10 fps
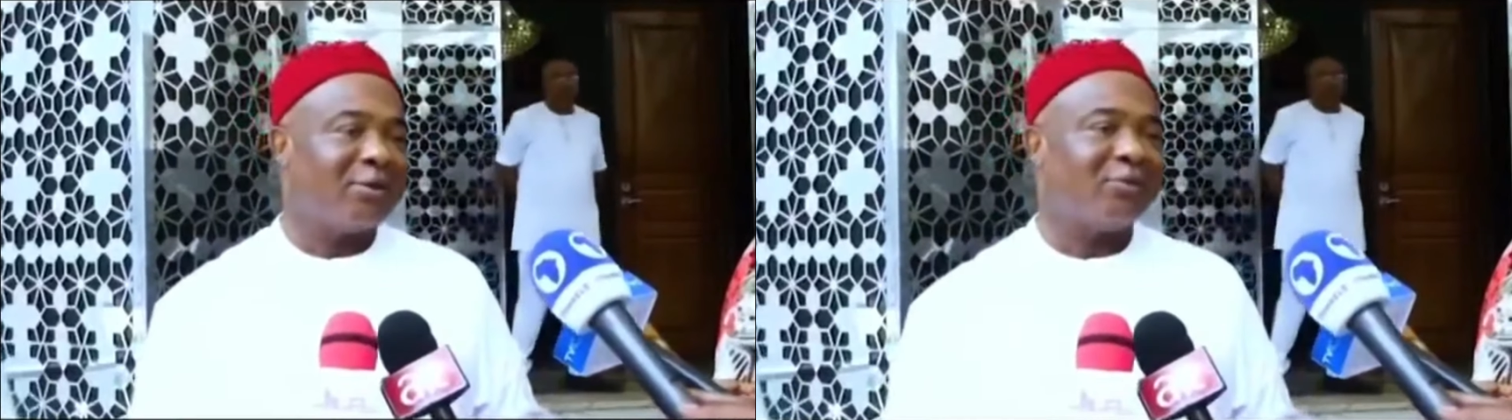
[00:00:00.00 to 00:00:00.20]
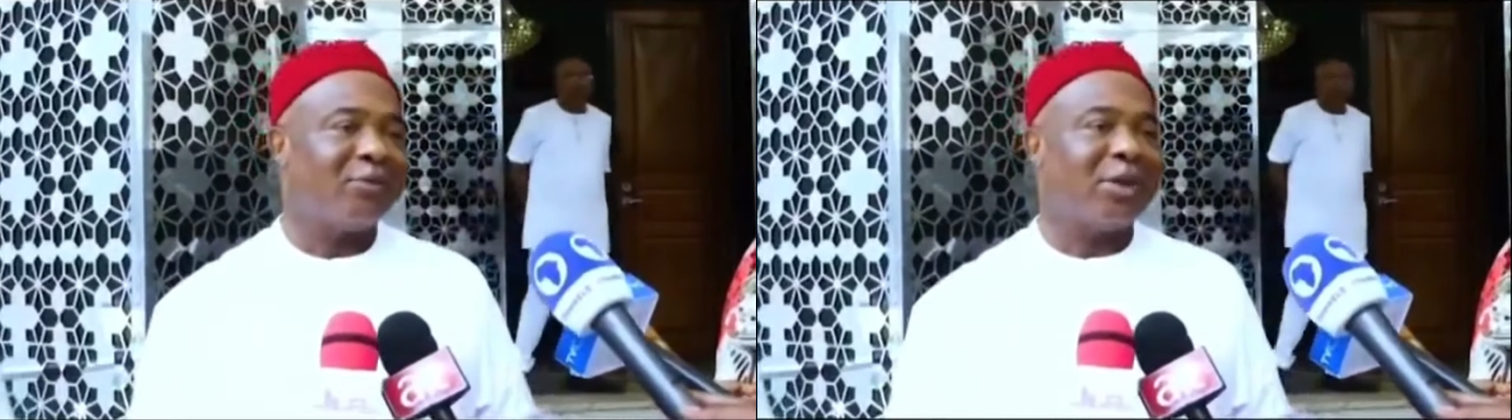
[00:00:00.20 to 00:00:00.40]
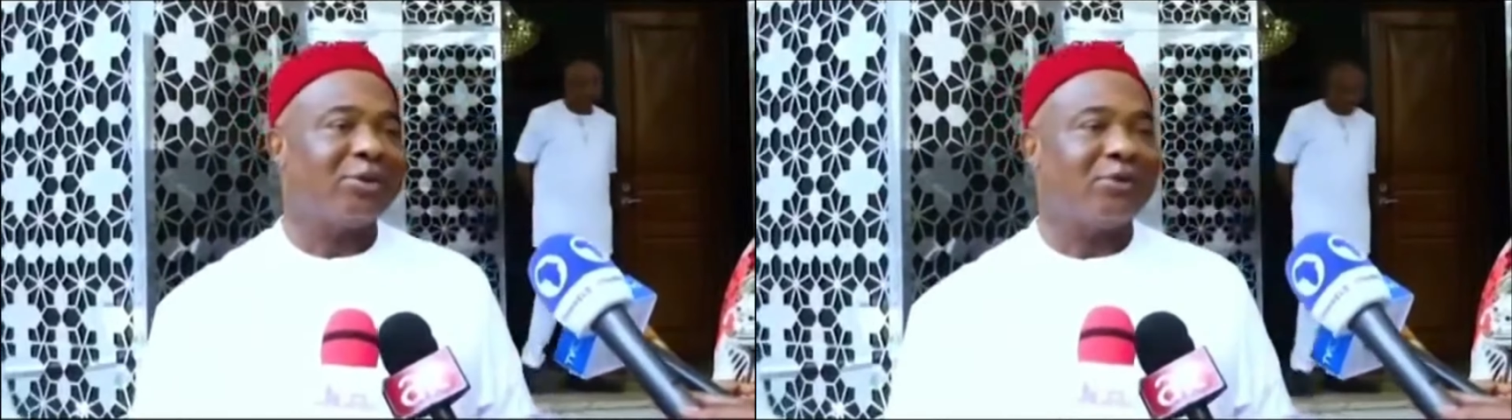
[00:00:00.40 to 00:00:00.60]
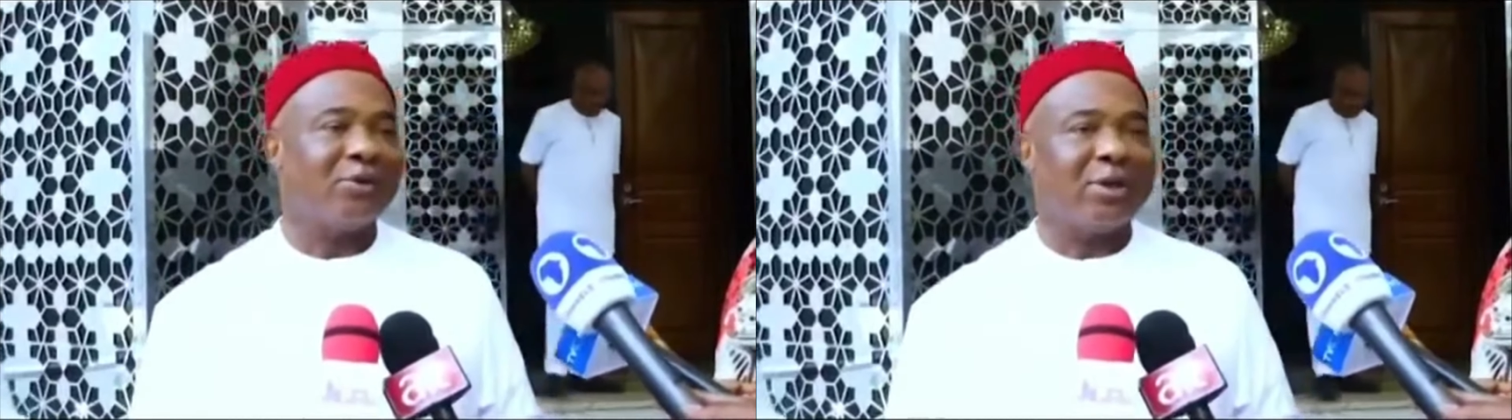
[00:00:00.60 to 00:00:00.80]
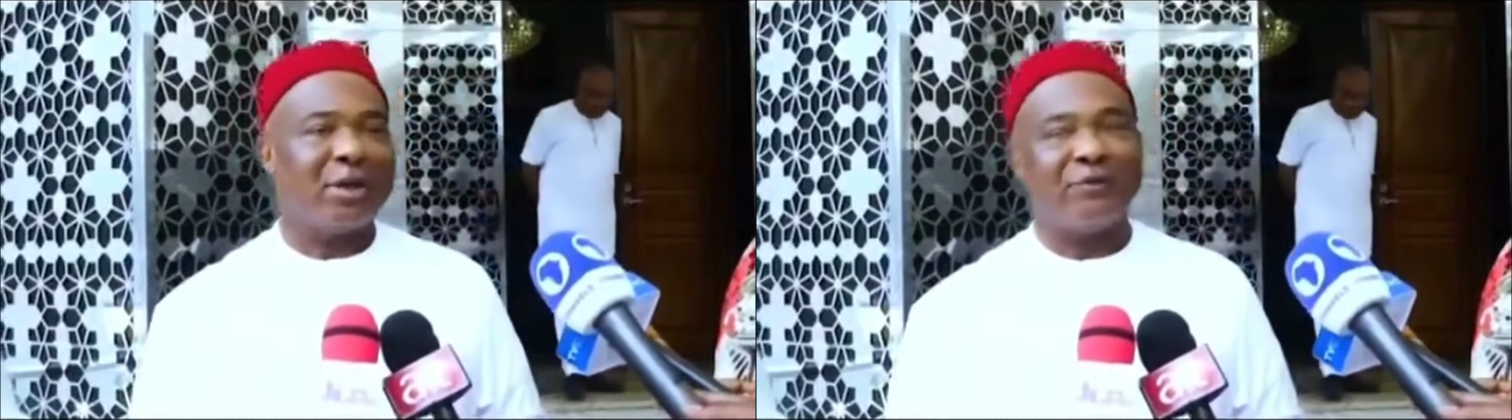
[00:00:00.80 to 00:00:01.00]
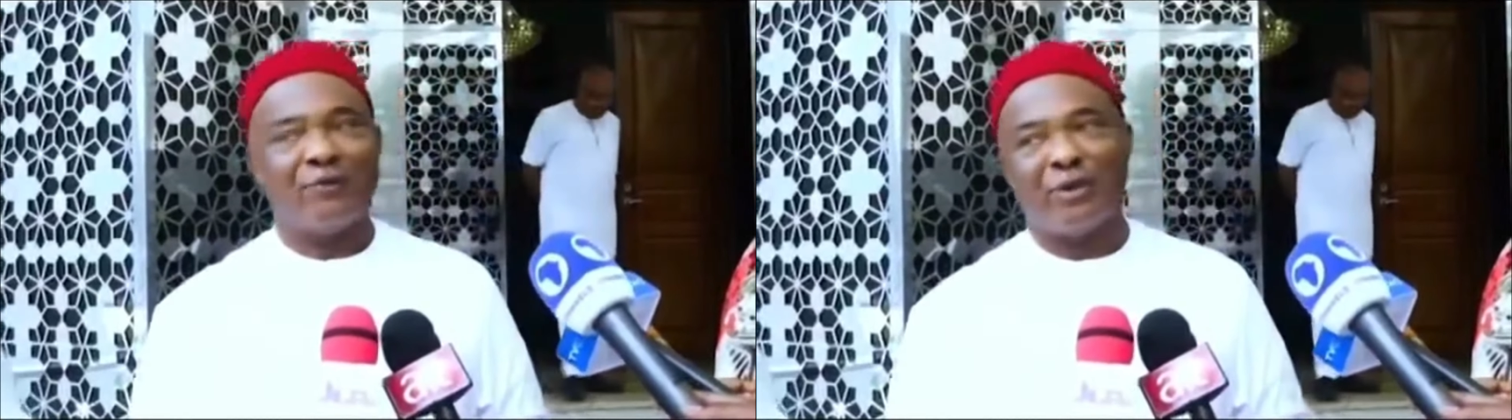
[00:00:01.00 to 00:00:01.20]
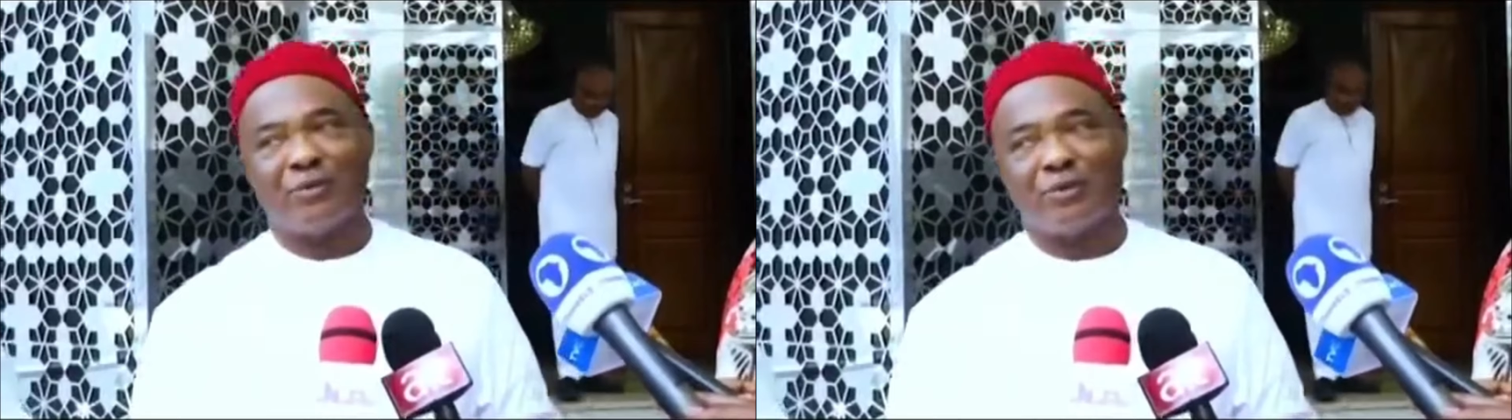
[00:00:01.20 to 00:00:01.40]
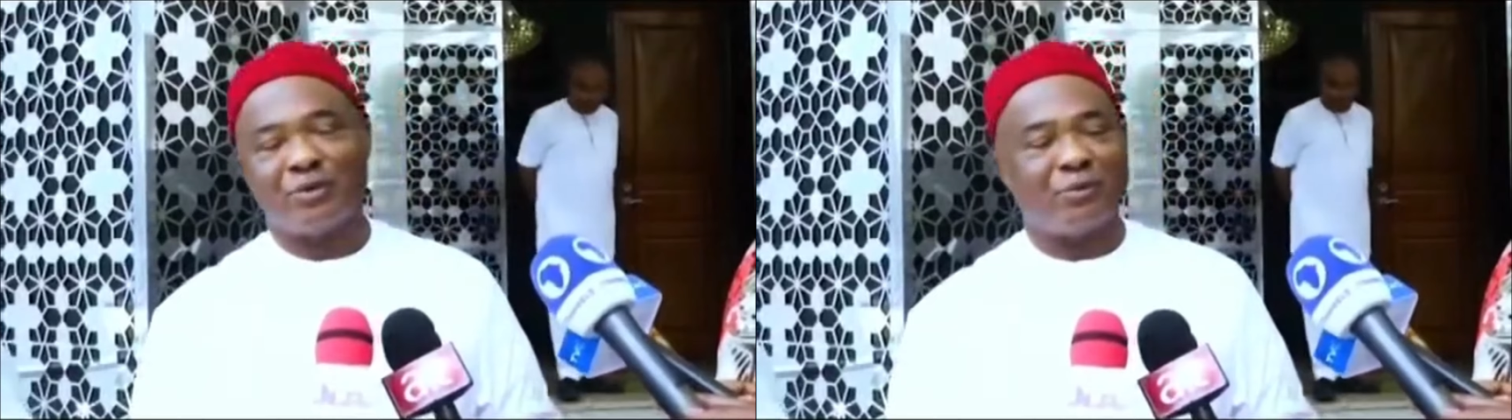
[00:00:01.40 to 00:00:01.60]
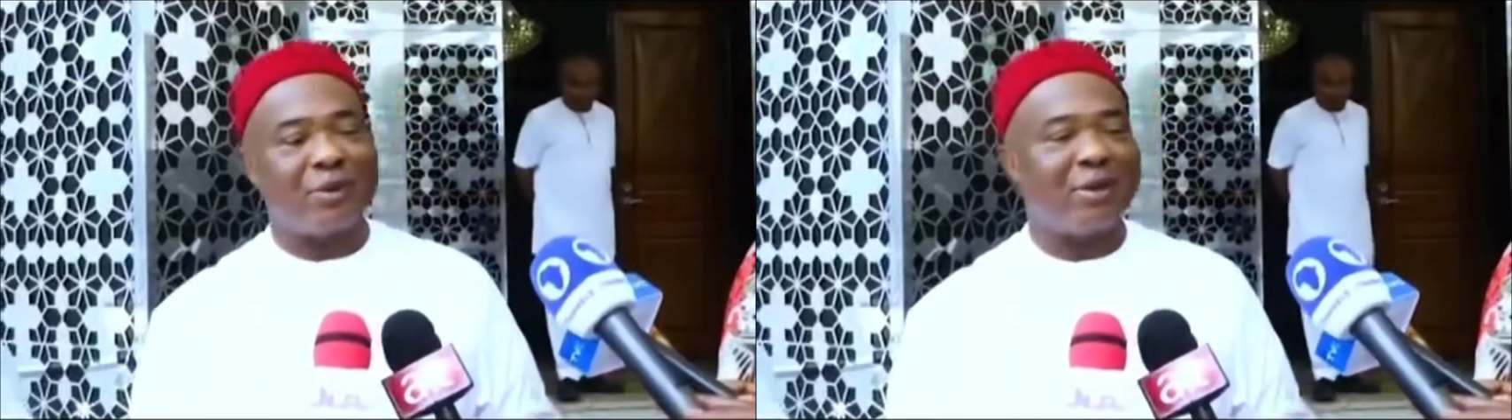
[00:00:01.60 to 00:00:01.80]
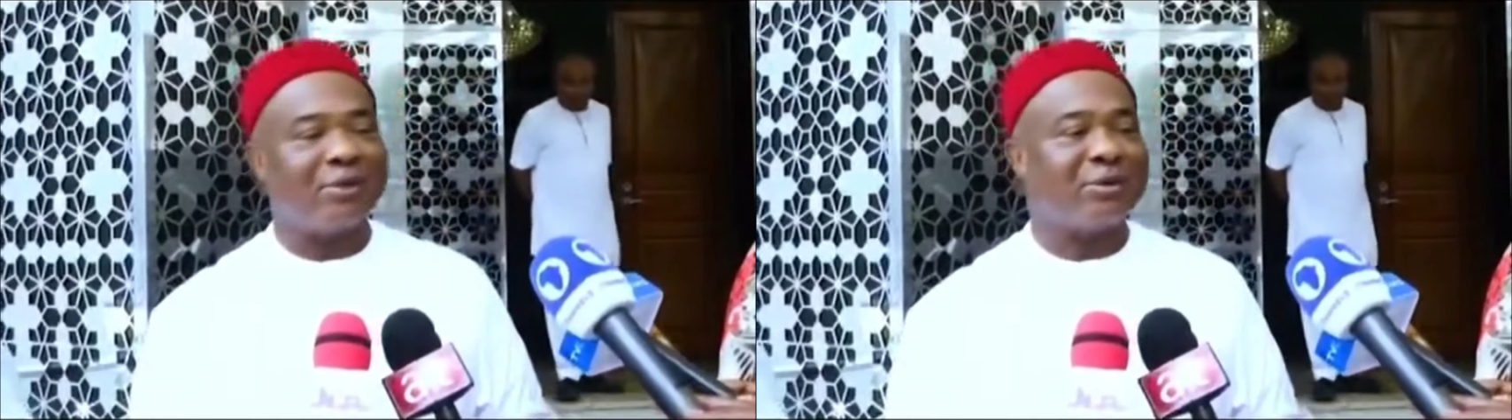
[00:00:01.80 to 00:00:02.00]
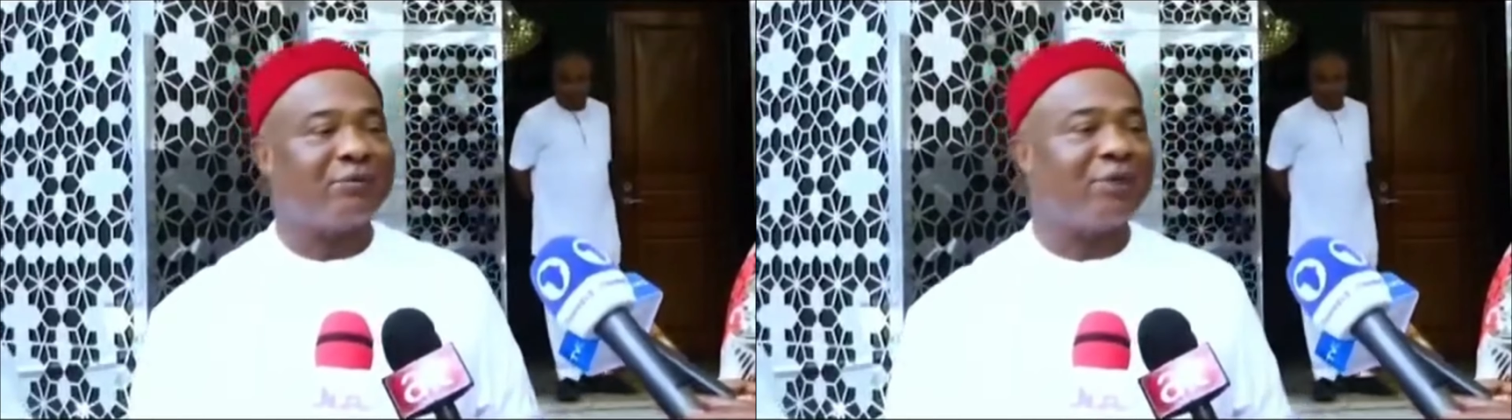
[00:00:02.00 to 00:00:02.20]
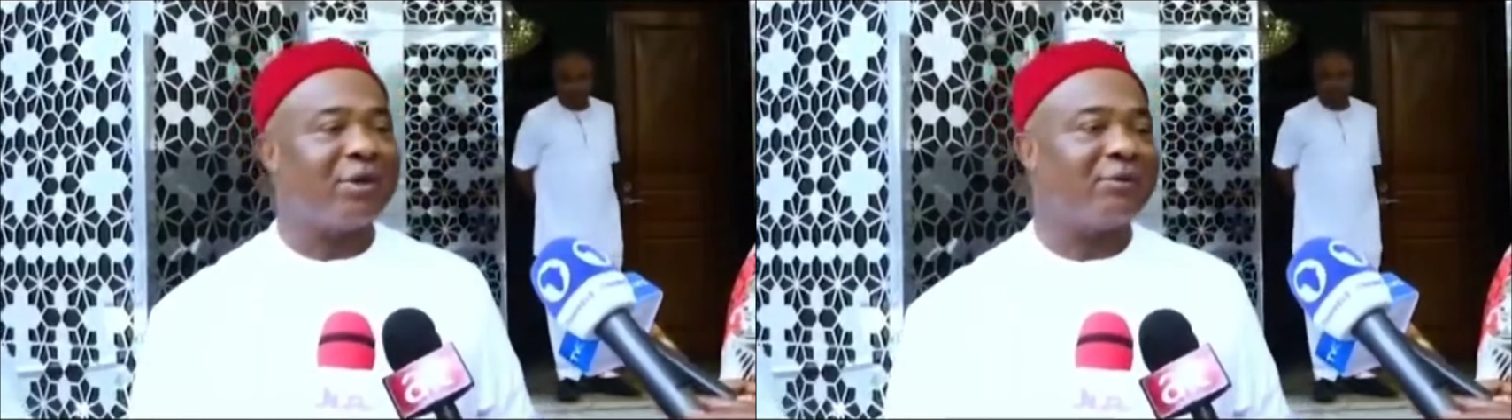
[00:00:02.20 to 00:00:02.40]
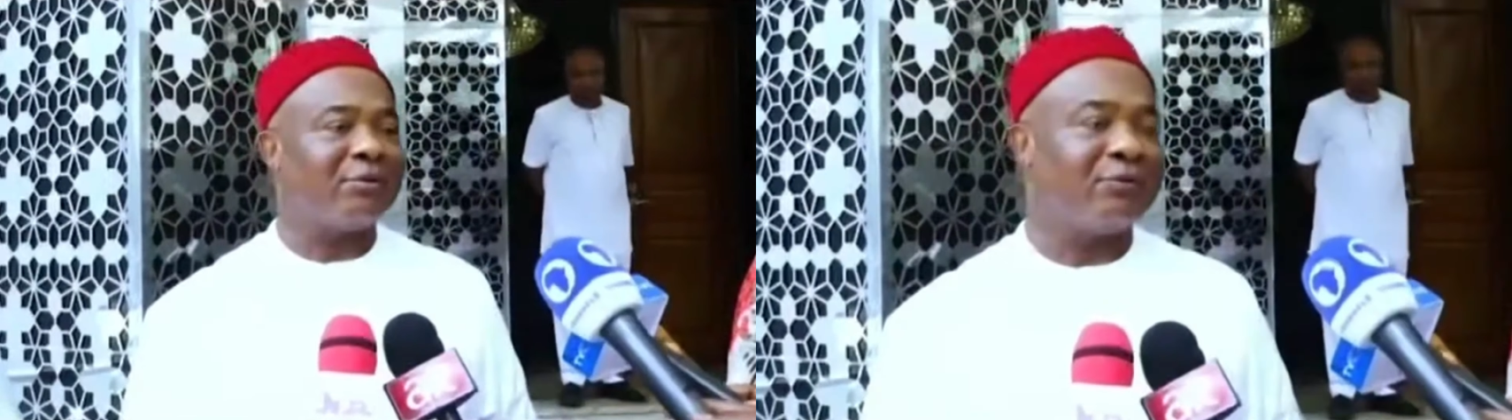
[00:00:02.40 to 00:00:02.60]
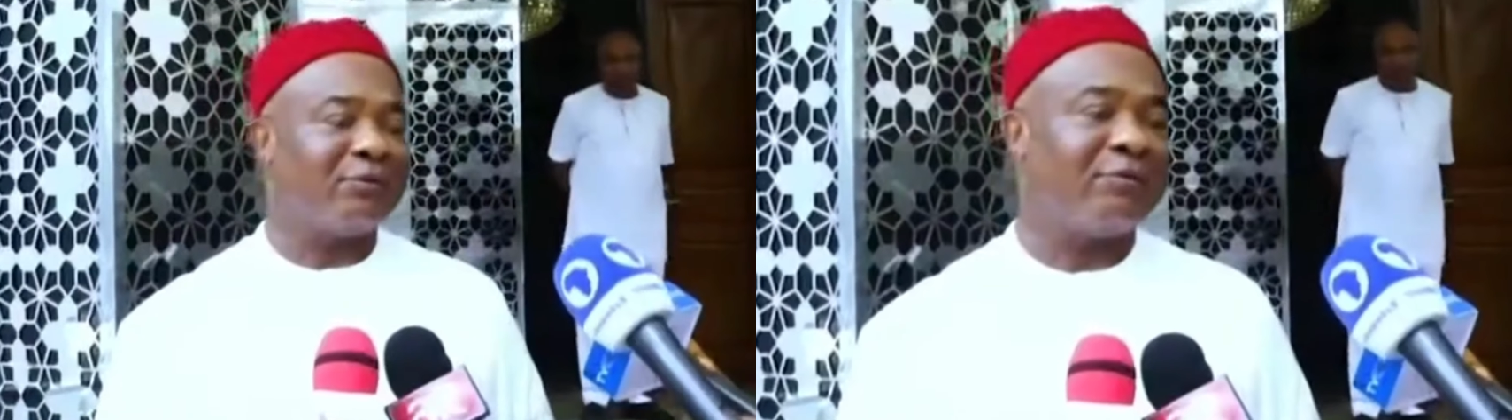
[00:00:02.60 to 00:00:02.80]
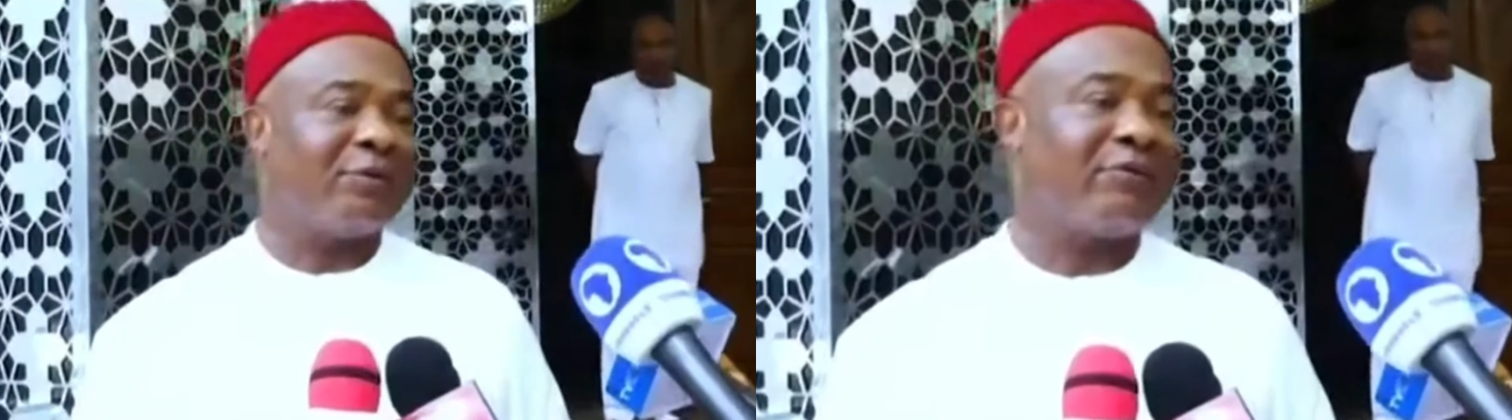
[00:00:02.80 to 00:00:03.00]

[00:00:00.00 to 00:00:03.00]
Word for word: we placed order for him to supply us a vehicle for over